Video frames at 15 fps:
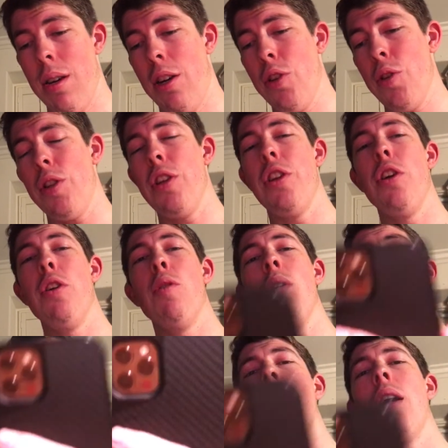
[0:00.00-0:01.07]
Here's what you
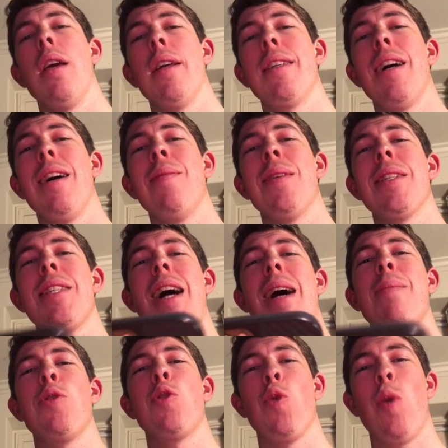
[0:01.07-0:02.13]
do. You tell him to
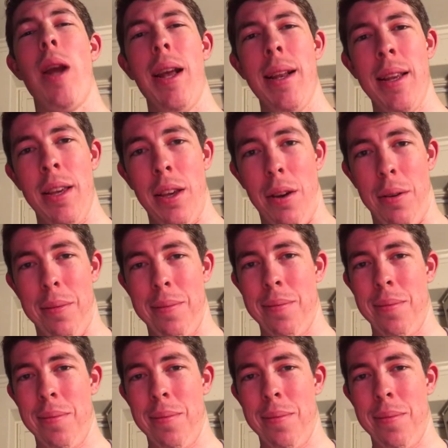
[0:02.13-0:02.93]
stop draining you.